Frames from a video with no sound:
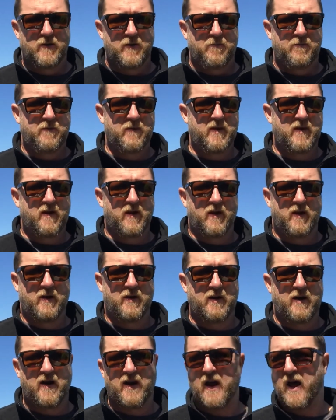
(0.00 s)

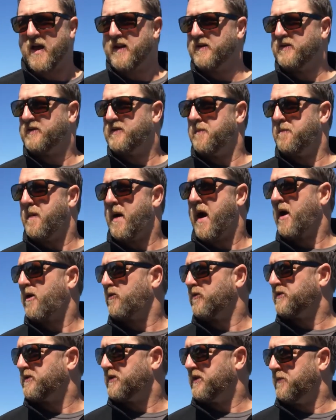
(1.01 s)
not a
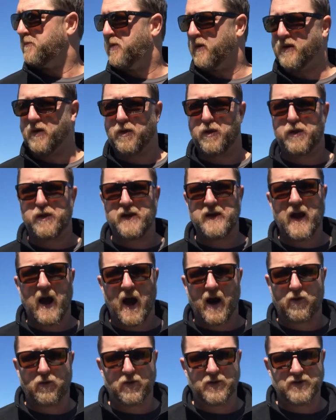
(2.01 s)
democracy, but a
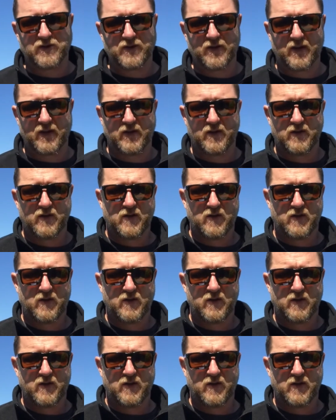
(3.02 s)
theocracy,